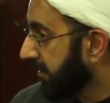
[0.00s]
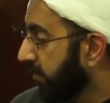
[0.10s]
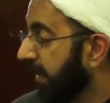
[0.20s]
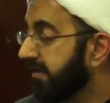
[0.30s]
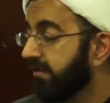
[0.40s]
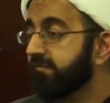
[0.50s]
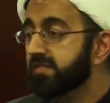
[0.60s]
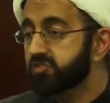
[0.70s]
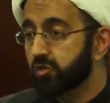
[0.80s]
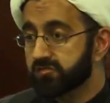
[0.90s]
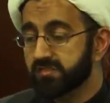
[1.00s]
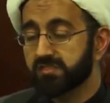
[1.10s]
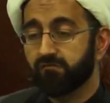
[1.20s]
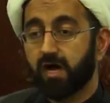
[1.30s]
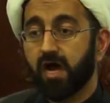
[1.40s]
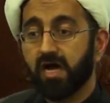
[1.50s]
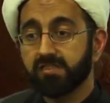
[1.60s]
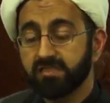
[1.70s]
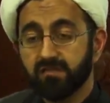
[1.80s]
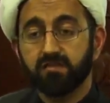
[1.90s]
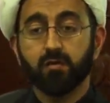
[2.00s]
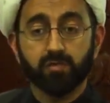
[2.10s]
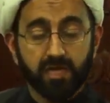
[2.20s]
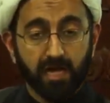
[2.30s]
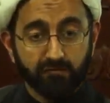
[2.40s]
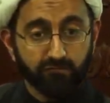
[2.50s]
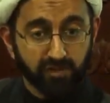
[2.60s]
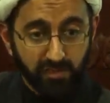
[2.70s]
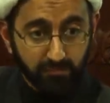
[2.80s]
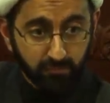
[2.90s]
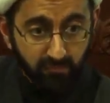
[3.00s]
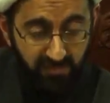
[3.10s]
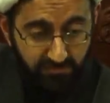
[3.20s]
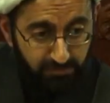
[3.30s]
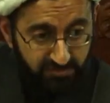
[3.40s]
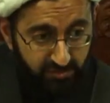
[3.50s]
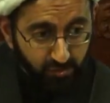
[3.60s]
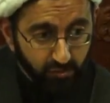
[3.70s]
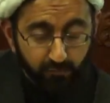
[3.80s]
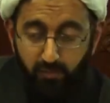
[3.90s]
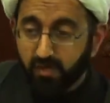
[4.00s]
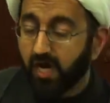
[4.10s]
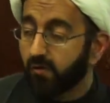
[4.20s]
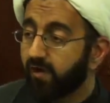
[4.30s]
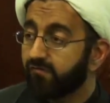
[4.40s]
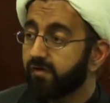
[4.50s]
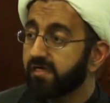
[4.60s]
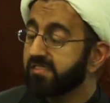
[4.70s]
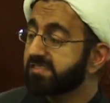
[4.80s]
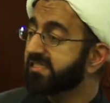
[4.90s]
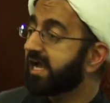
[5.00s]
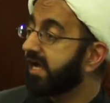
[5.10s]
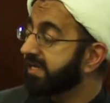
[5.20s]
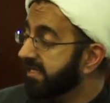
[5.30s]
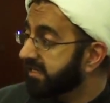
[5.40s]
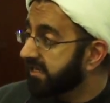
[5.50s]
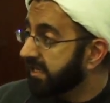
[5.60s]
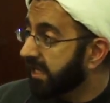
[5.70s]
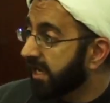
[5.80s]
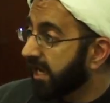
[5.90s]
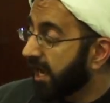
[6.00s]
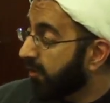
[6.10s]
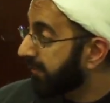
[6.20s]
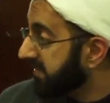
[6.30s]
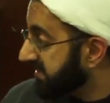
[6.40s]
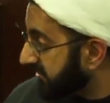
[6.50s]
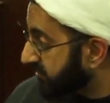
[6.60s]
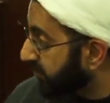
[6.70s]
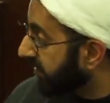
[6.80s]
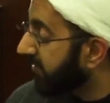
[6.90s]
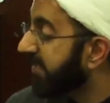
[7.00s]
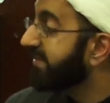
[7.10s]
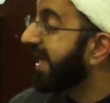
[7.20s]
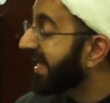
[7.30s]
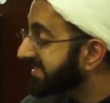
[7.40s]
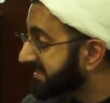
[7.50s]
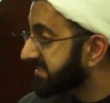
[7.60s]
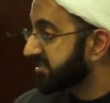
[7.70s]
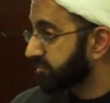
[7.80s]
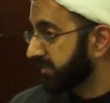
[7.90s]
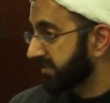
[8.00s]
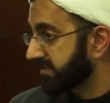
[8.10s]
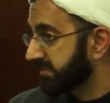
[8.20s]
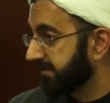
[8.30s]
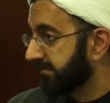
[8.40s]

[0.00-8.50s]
One of the sources of ahadith that we have, this particular book, however, is not in our possession. We don't have access to it.